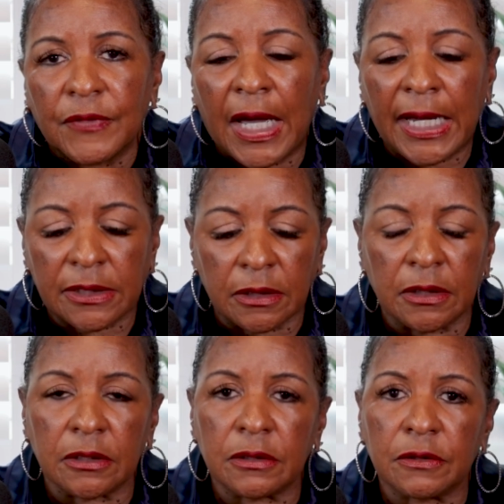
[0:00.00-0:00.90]
I had to
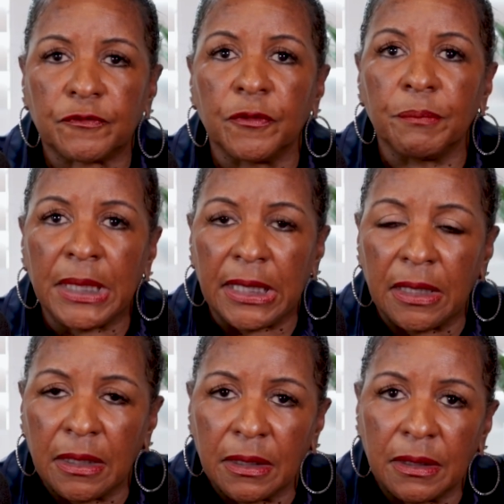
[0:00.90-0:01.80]
look for me.
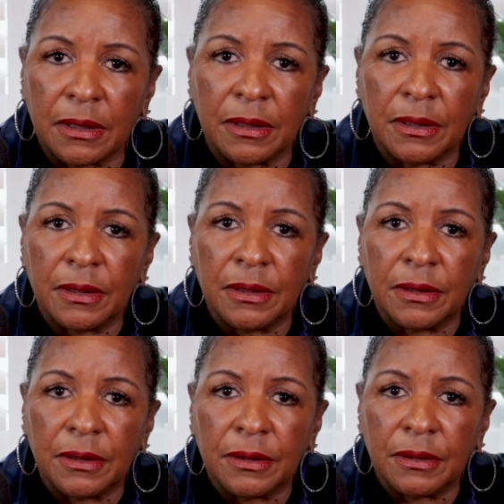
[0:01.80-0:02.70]

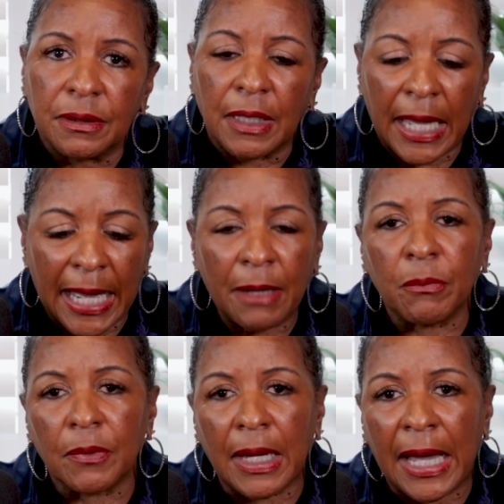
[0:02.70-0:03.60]
I